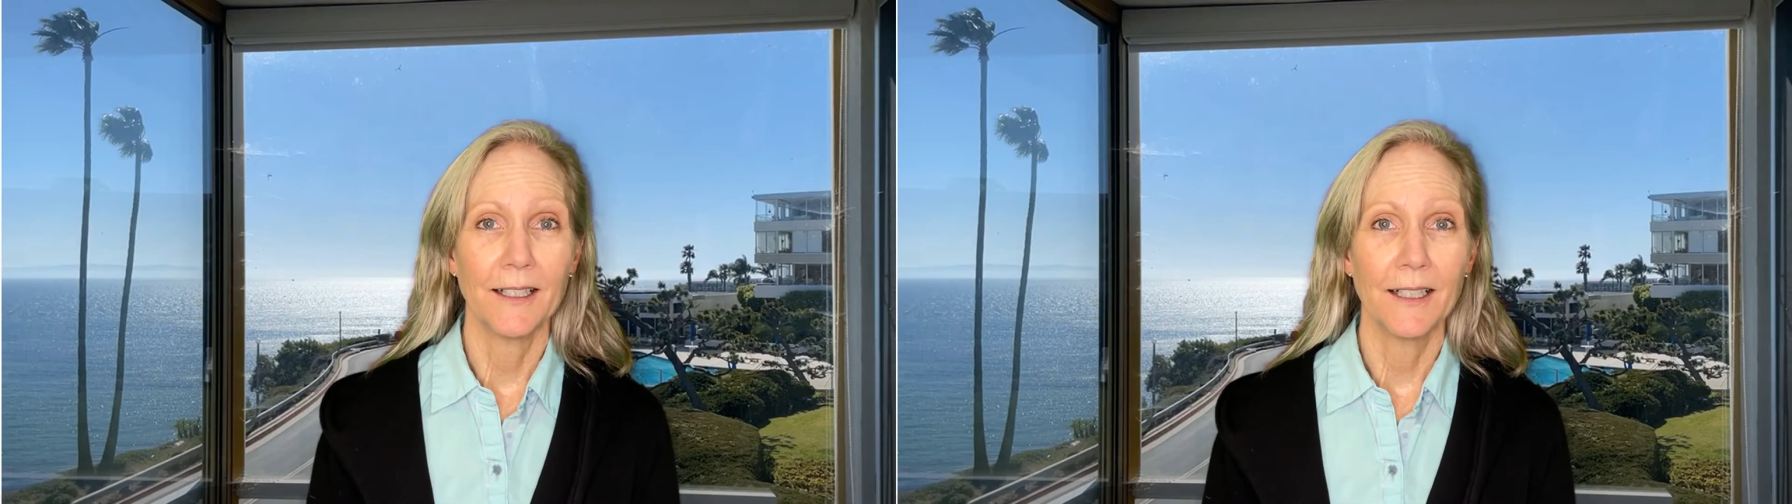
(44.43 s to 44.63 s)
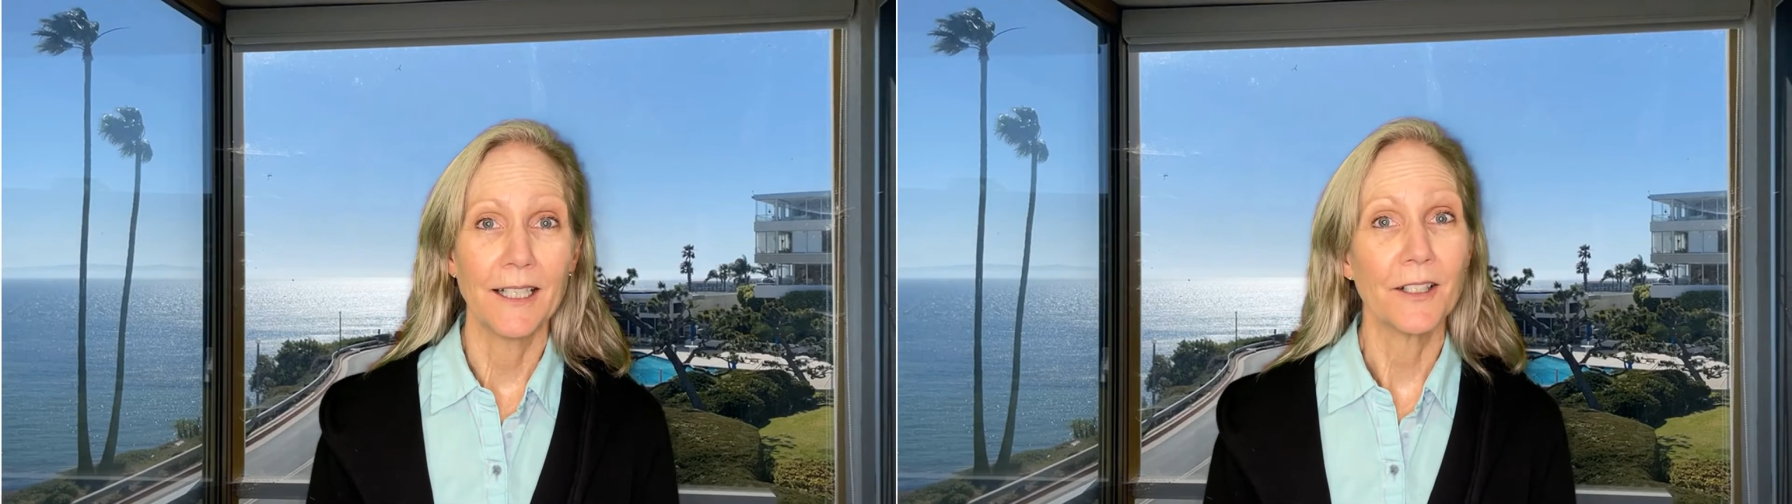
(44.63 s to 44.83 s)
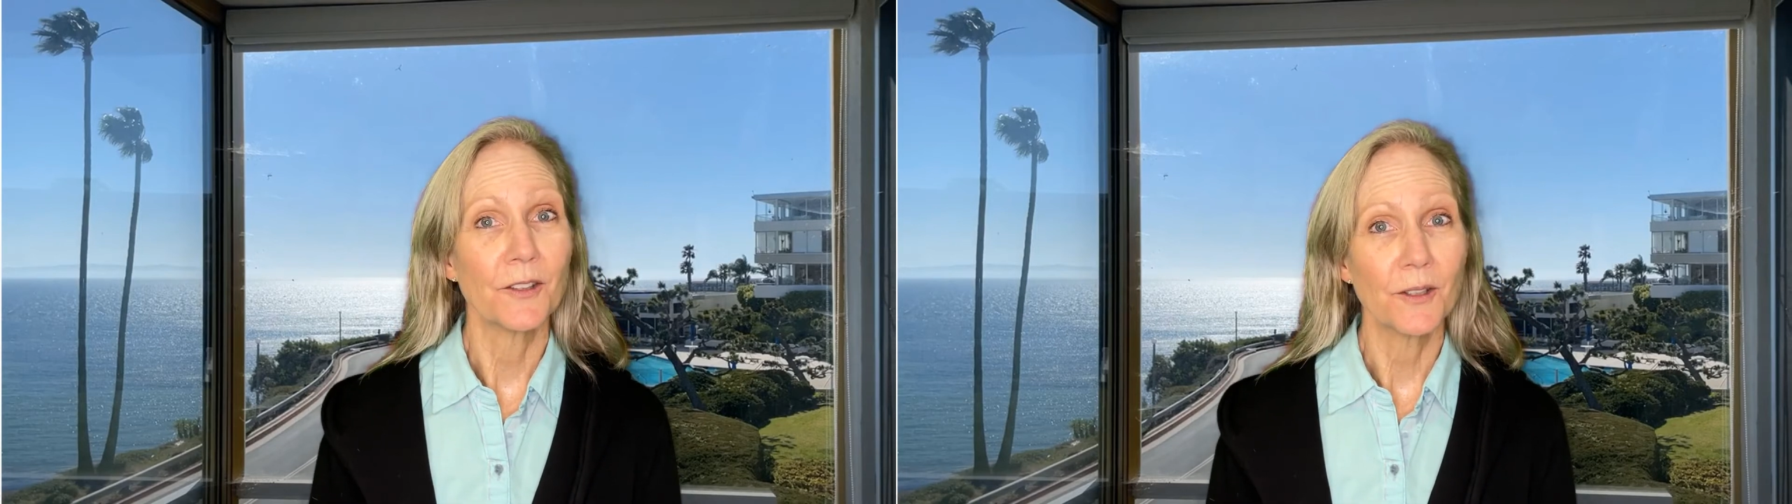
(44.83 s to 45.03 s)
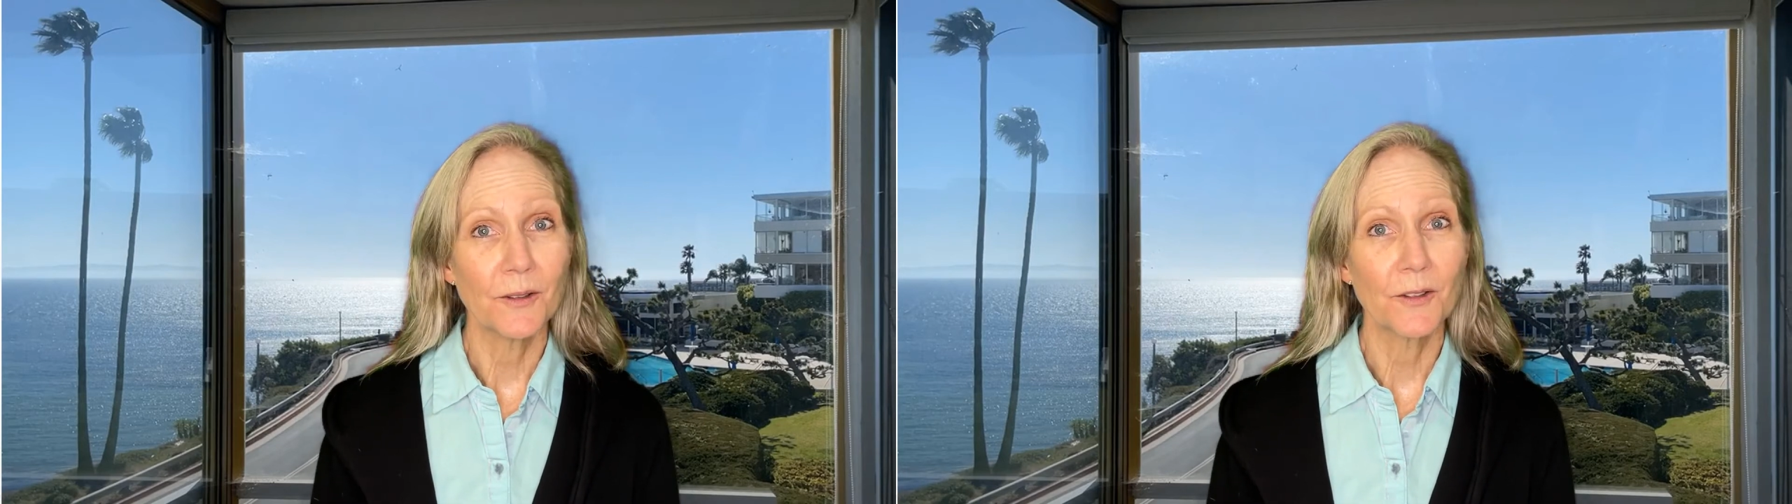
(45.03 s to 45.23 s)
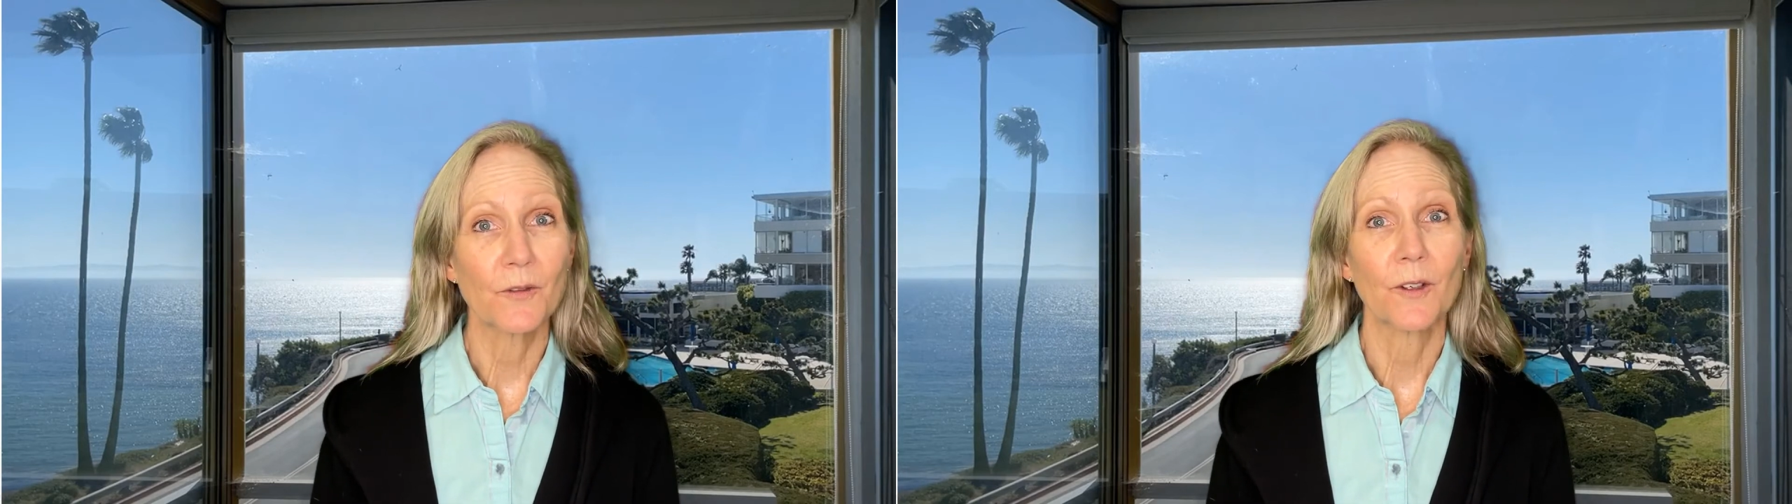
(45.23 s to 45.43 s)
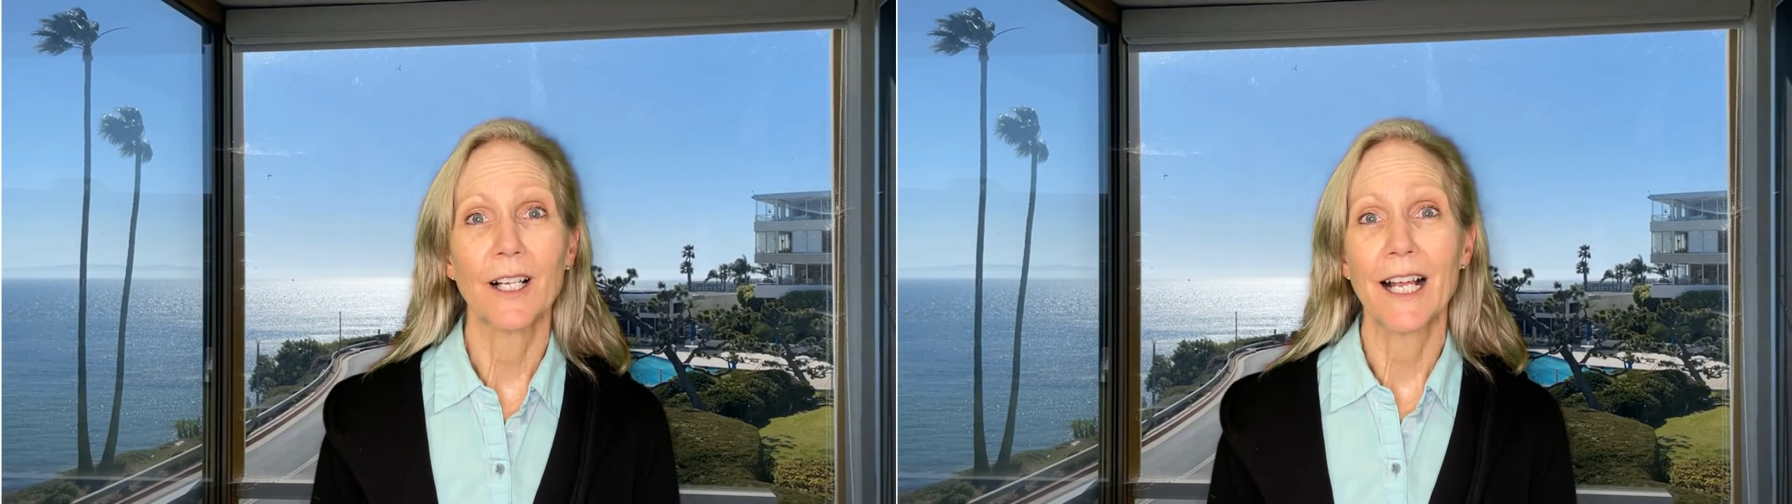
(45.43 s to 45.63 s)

In the twos for the